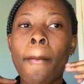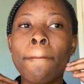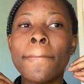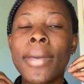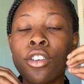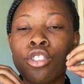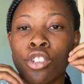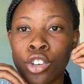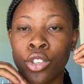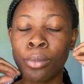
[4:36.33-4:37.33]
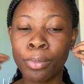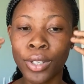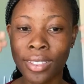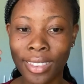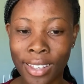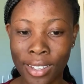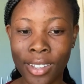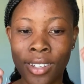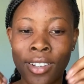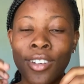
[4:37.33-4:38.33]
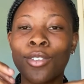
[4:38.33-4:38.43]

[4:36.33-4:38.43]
make sure you put that in.